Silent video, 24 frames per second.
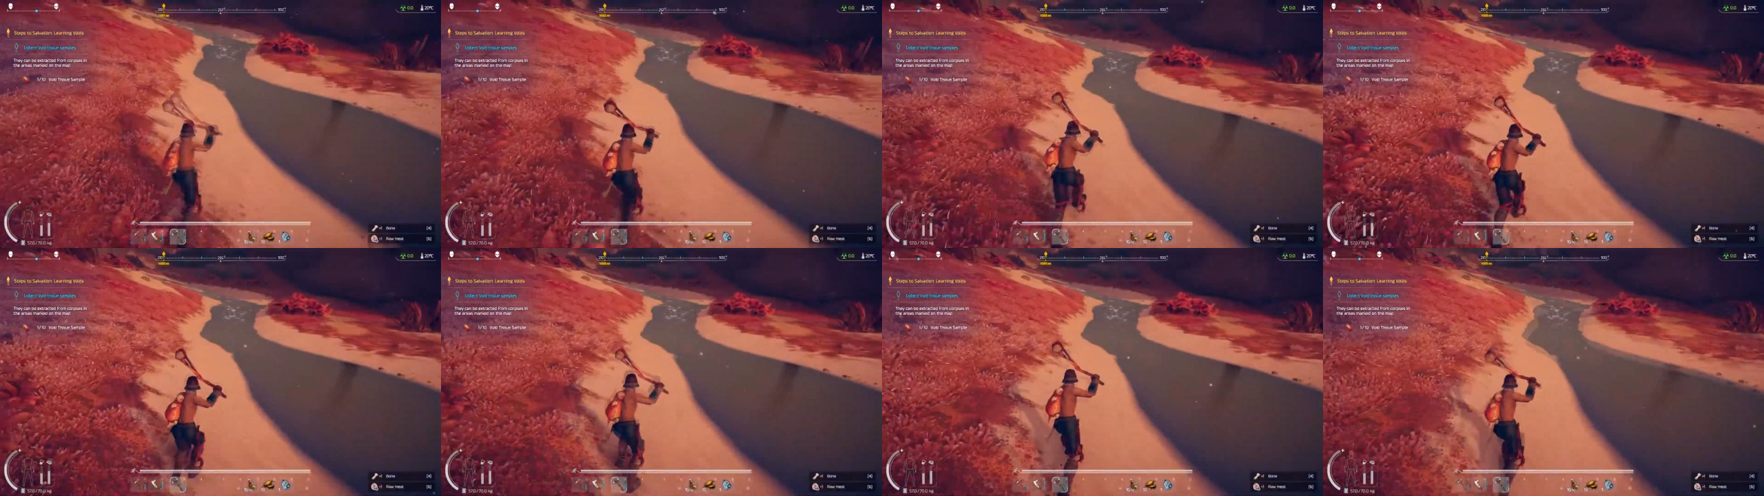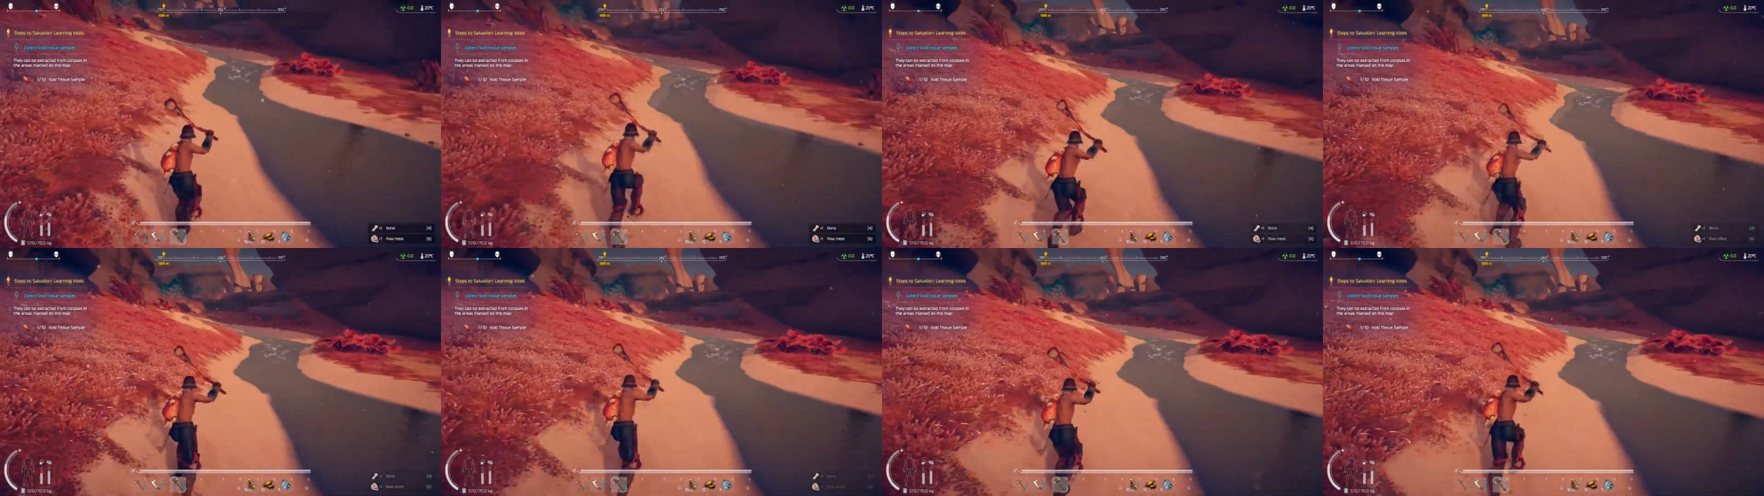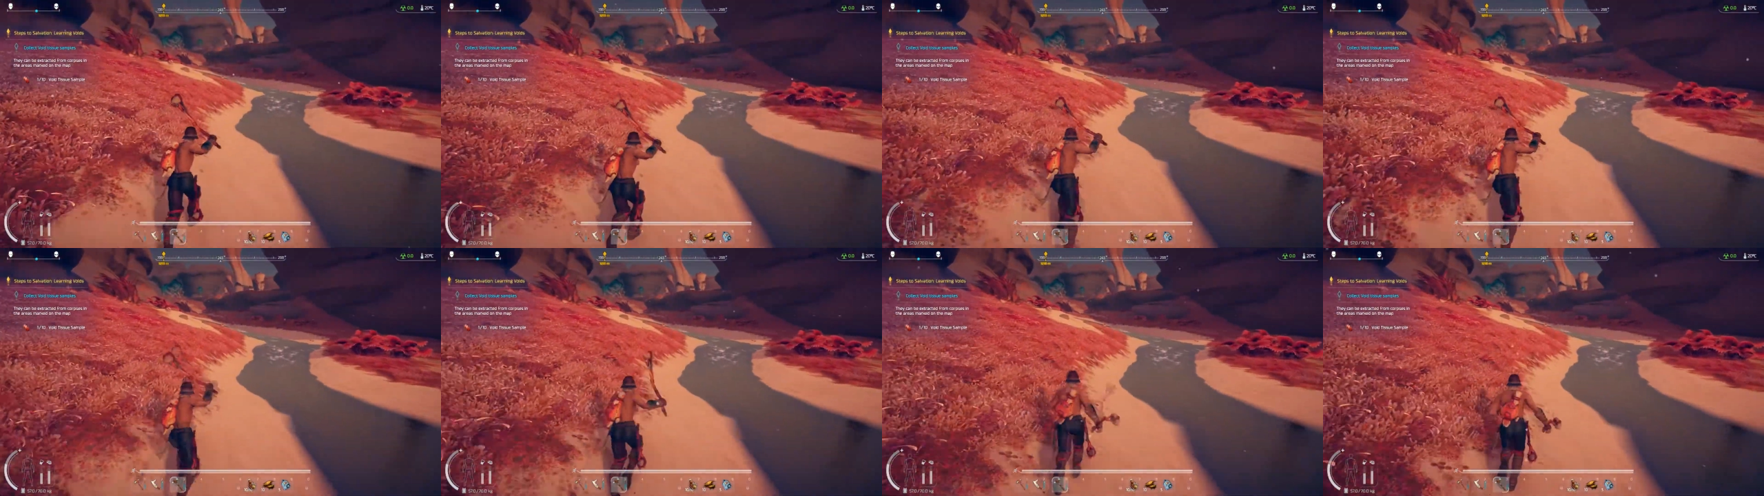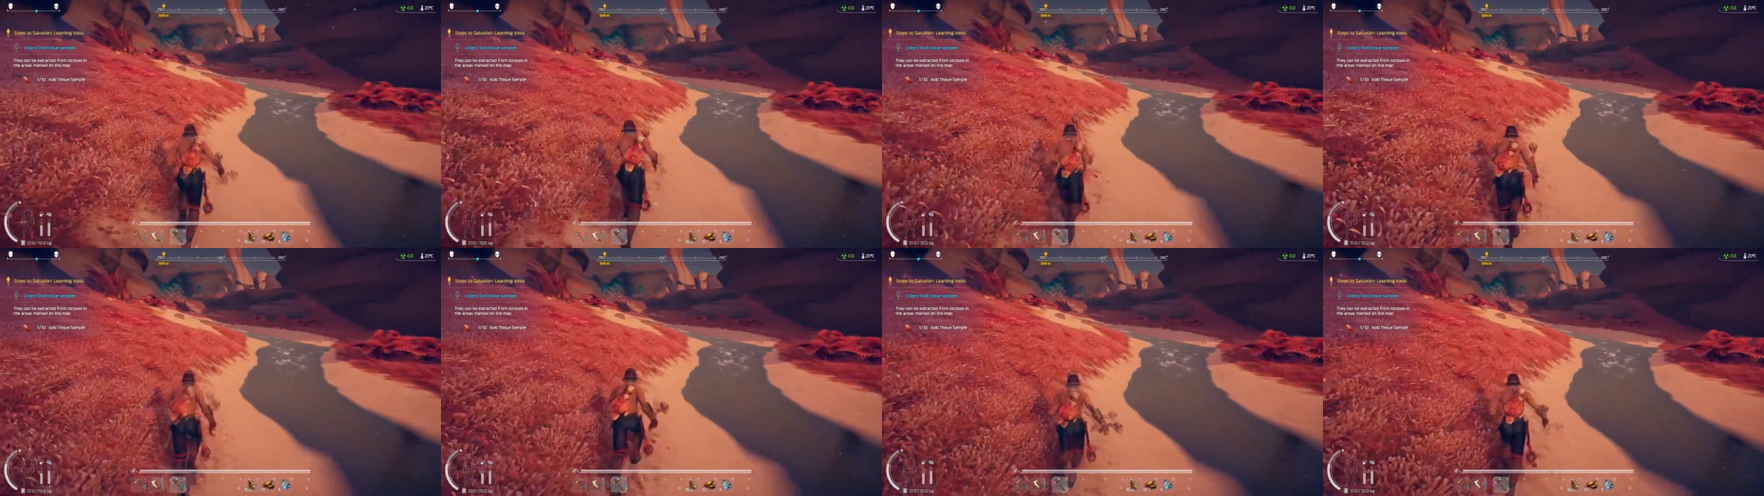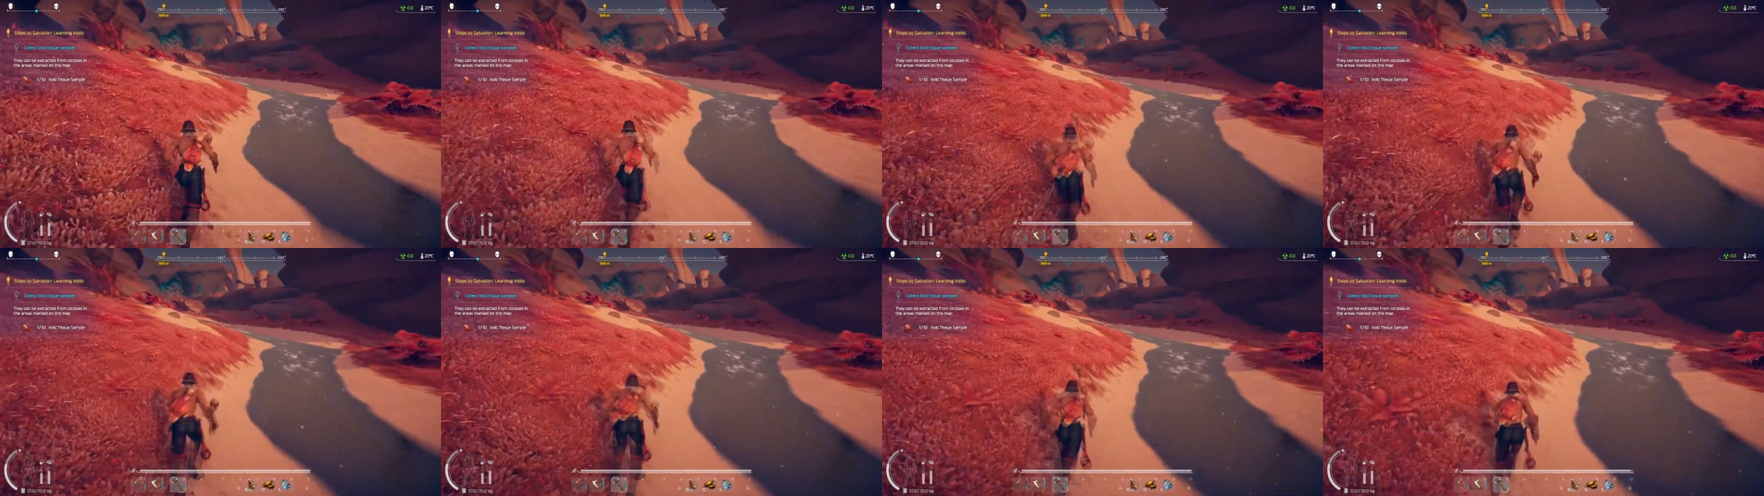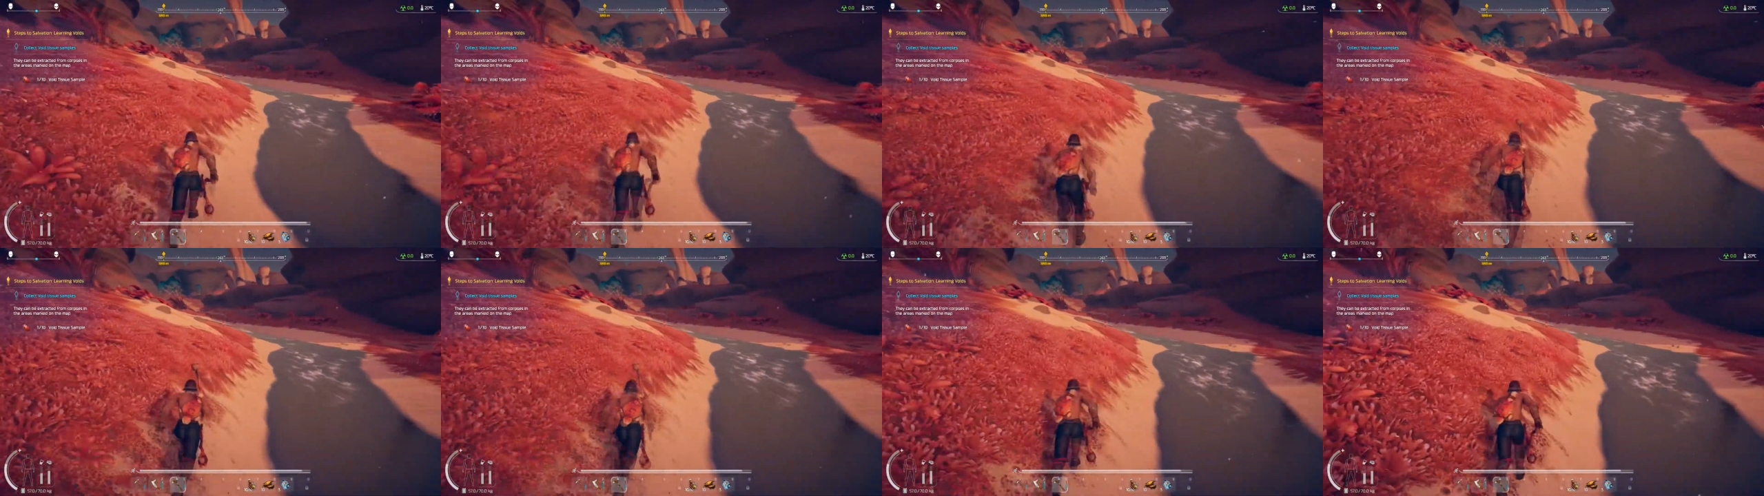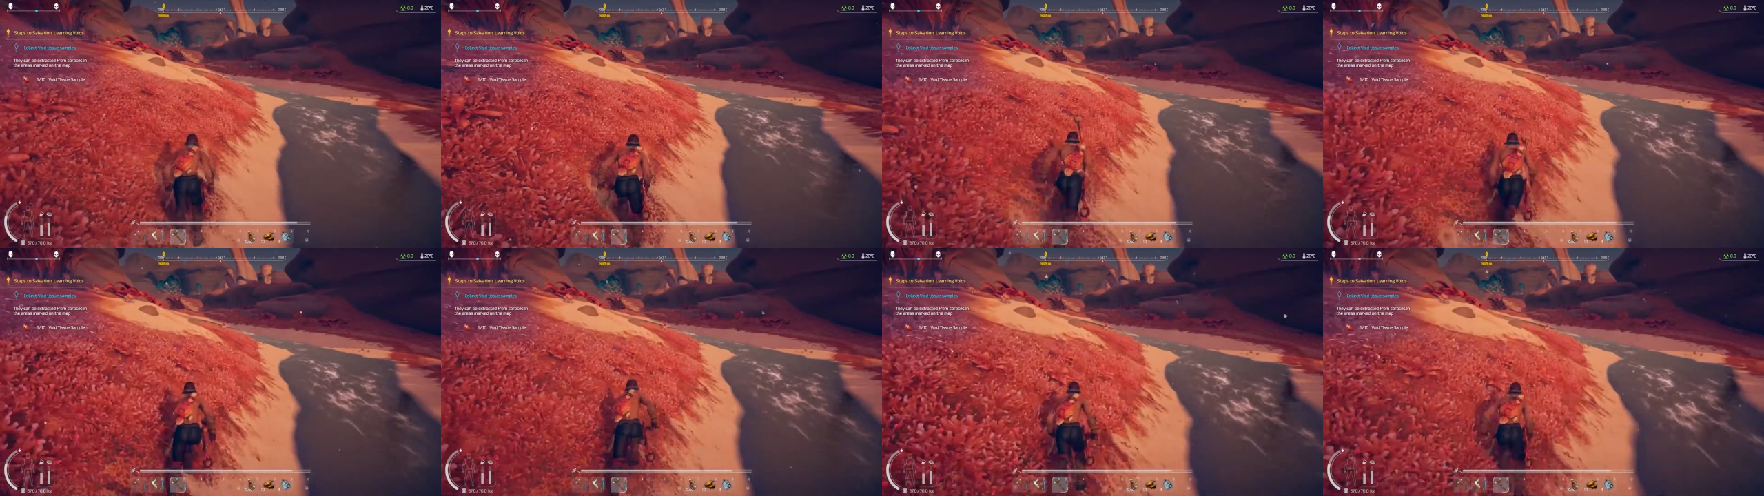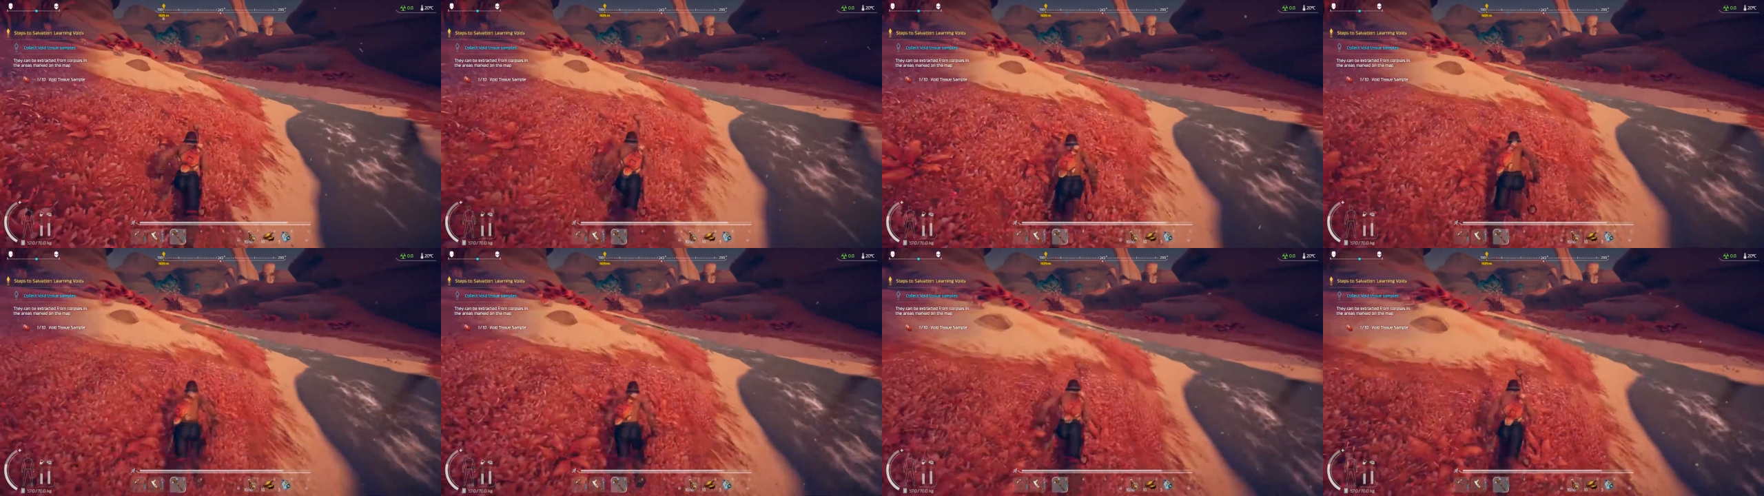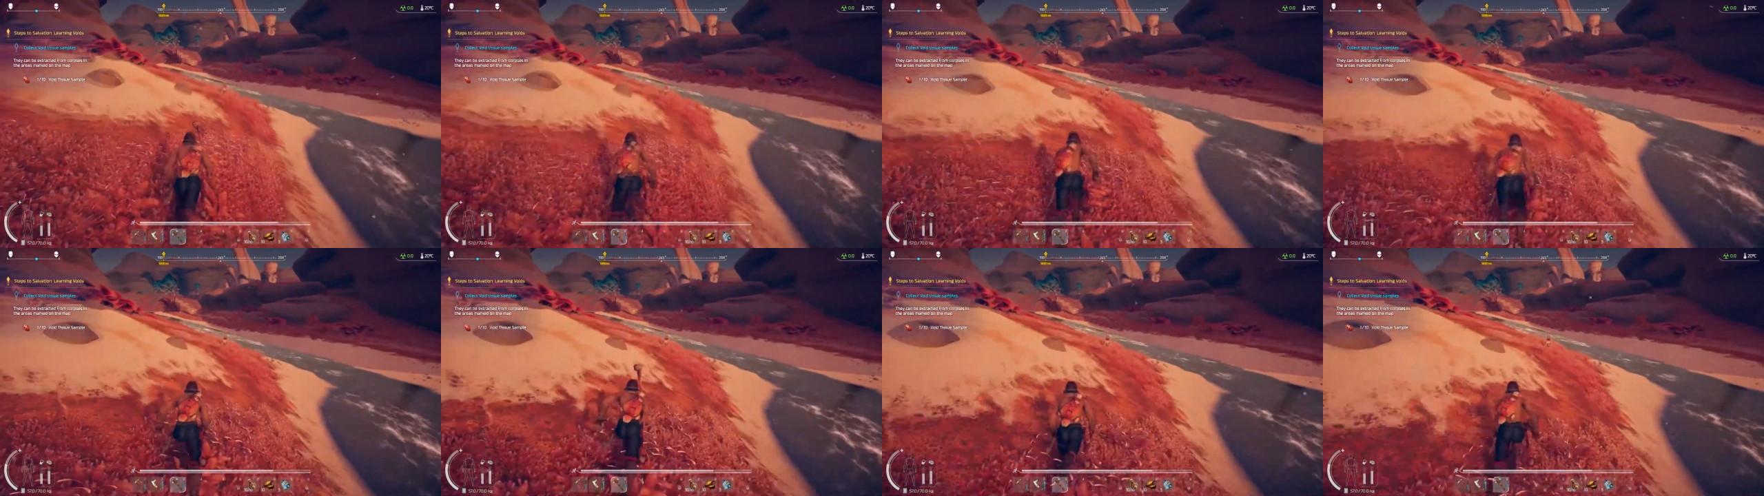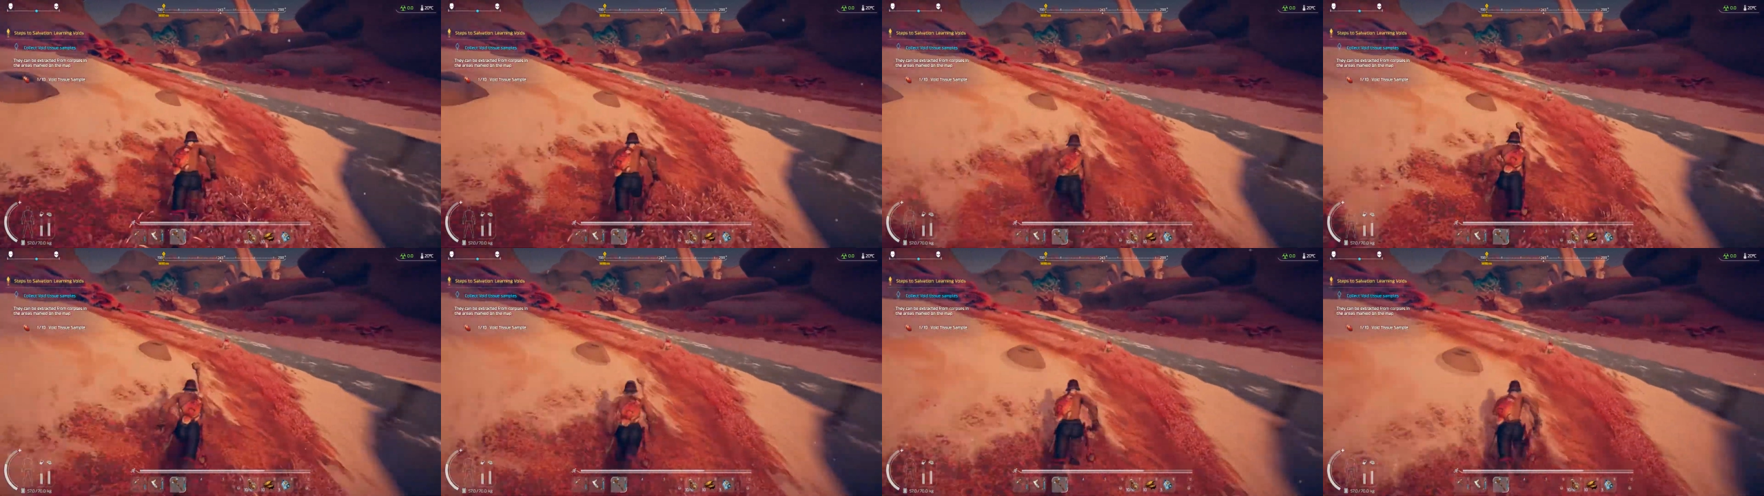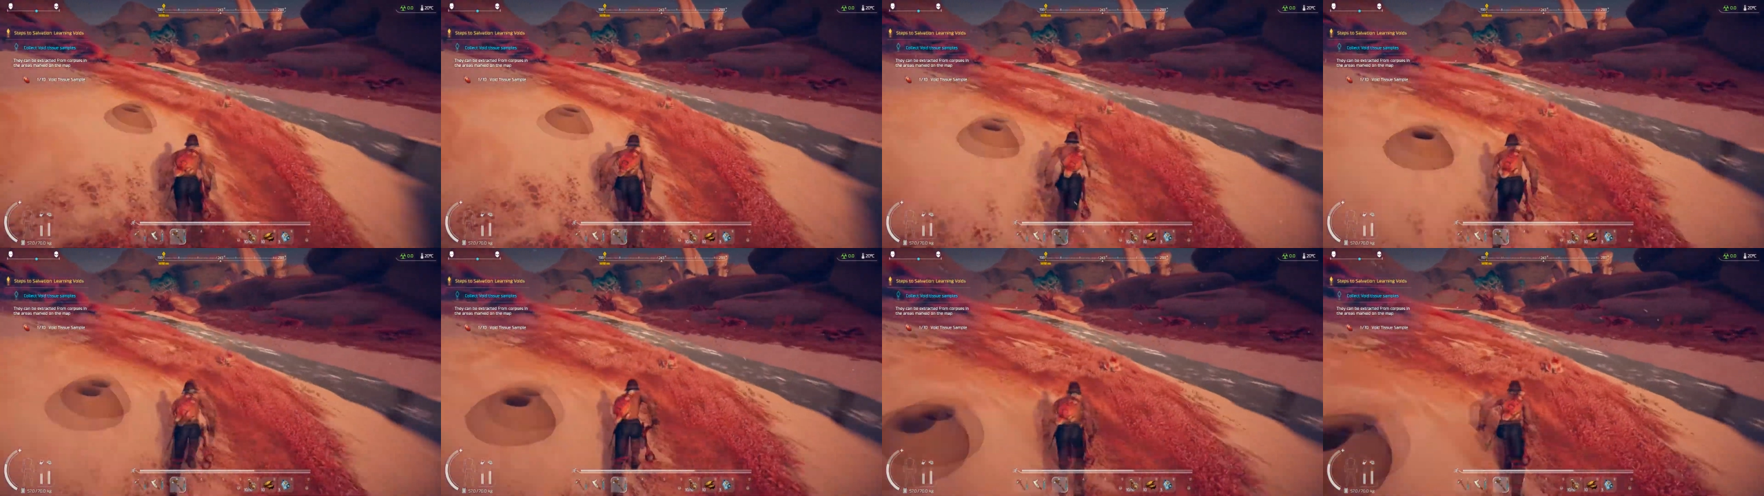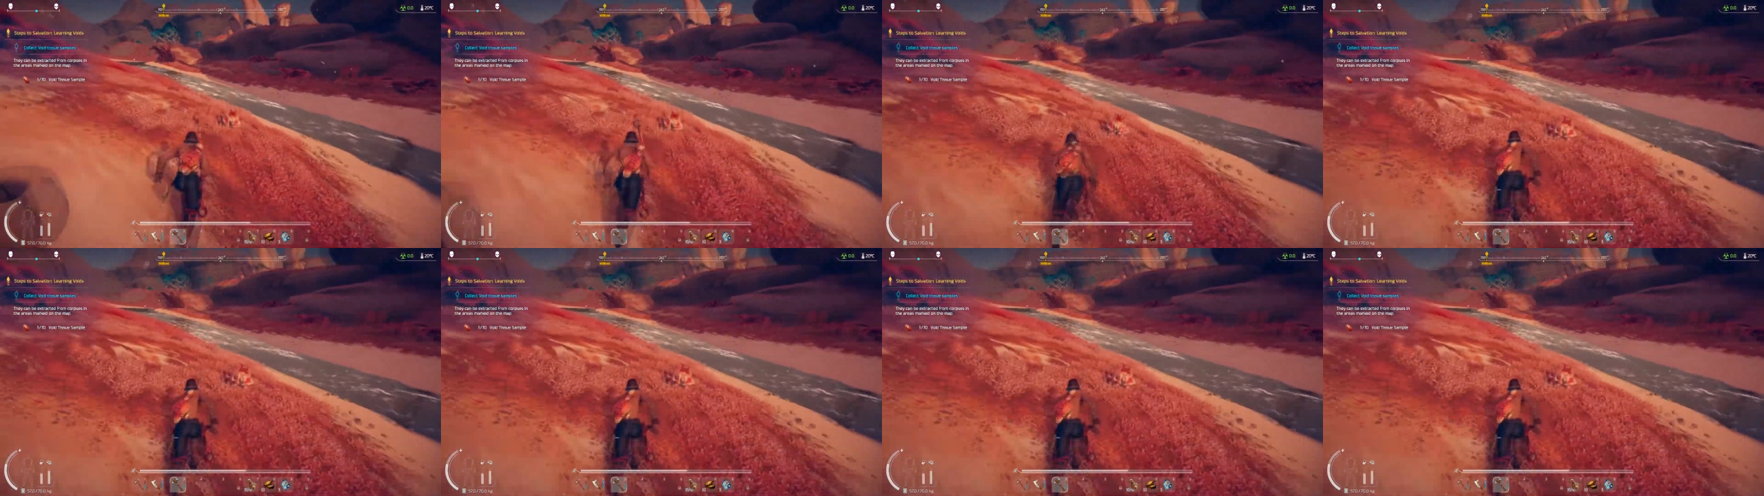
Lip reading: (no speaker visible)